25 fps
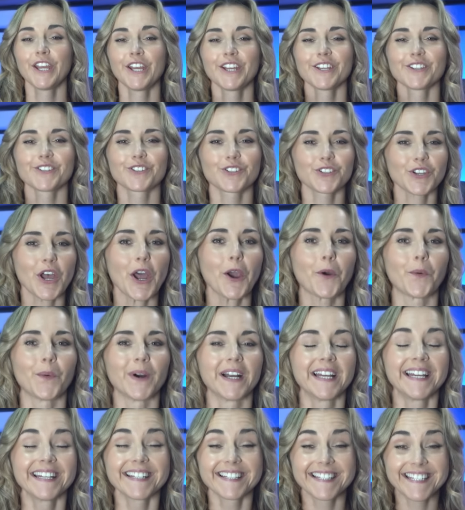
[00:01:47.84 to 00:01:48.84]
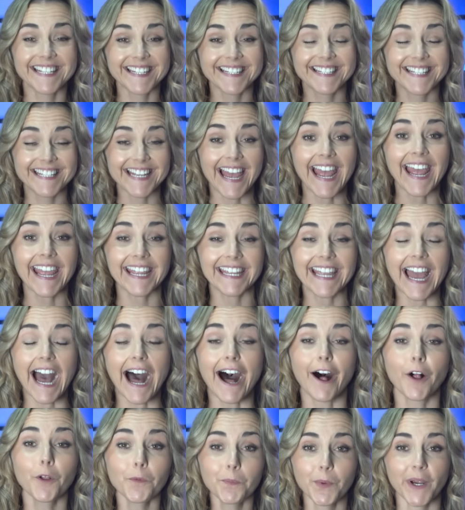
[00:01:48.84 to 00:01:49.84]
So, Today,
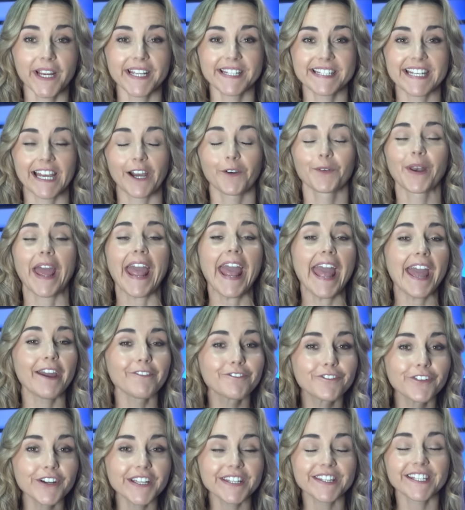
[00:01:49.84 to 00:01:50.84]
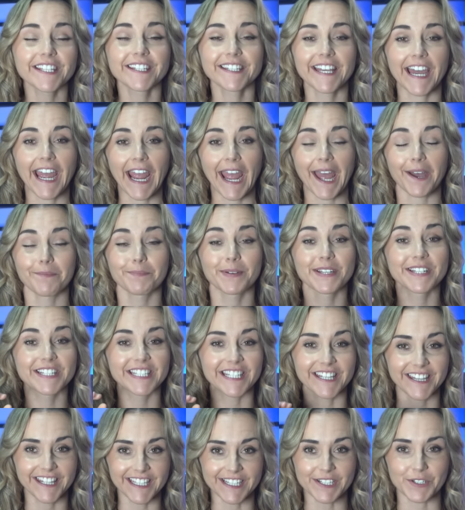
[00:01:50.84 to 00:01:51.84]
I'll break down everything that happened
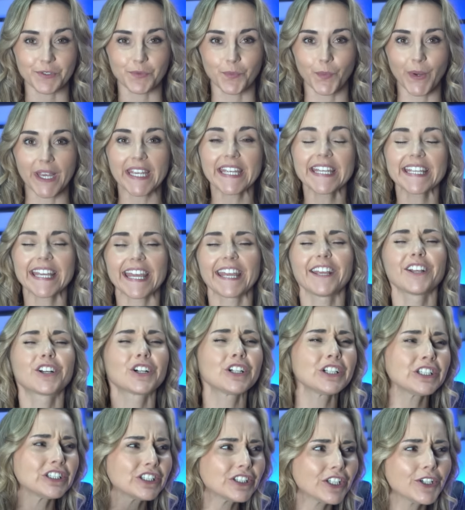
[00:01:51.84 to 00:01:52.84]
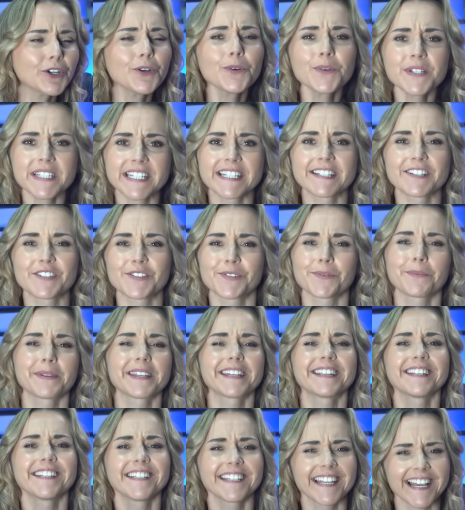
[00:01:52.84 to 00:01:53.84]
this week, including some of
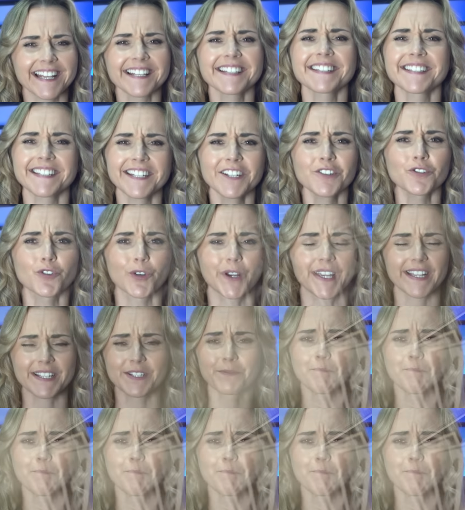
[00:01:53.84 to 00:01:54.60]
the nasty tricks